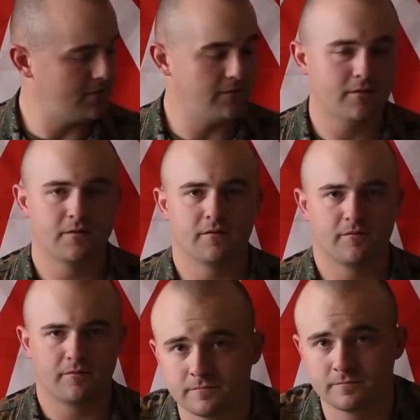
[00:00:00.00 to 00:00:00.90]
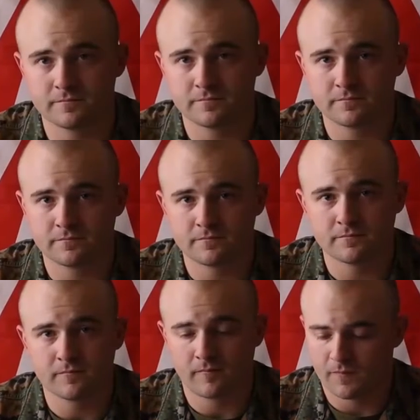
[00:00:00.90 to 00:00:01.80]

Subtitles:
[no speech]